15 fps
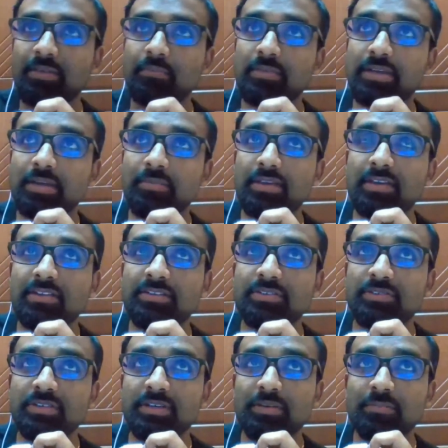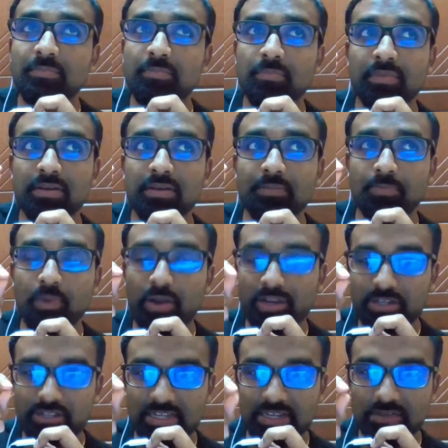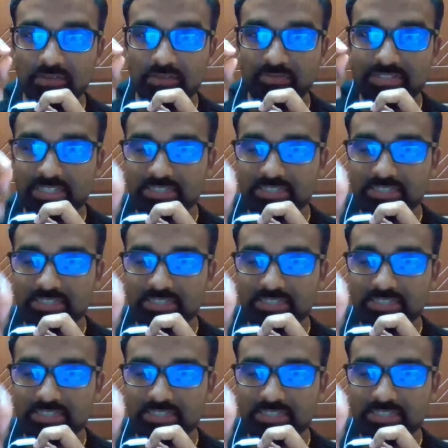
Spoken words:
point that you have touched earlier, in